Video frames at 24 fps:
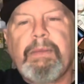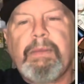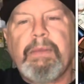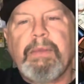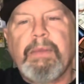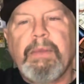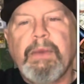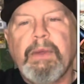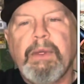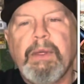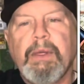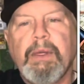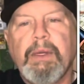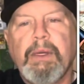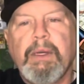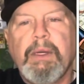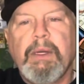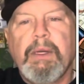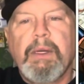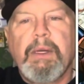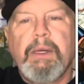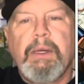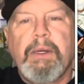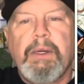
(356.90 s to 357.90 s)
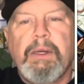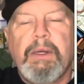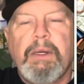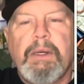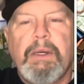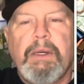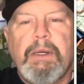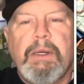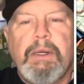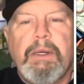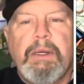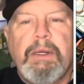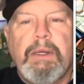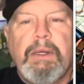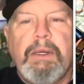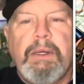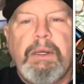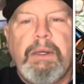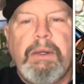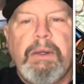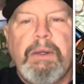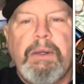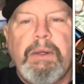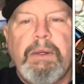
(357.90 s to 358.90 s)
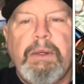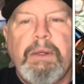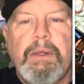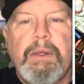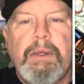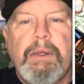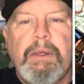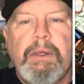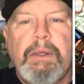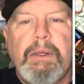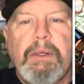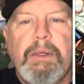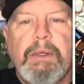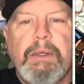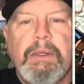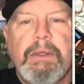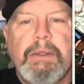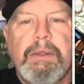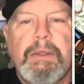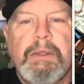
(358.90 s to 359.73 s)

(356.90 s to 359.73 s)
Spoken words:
(silence)